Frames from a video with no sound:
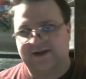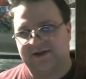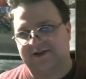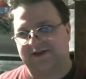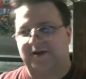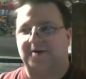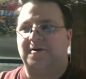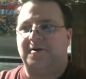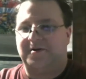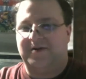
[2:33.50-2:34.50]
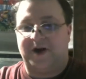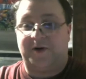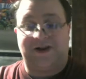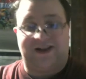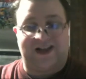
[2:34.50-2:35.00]
So,
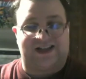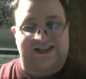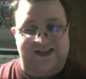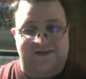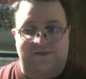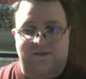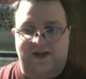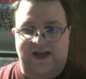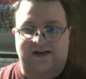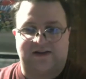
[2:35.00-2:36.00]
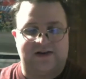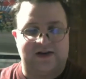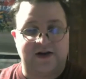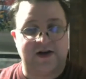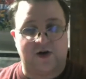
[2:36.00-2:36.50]
no one likes him. Like,
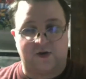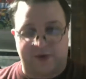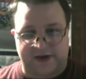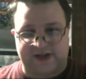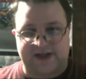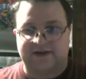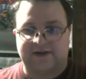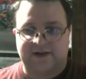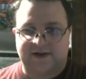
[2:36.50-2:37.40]
nobody.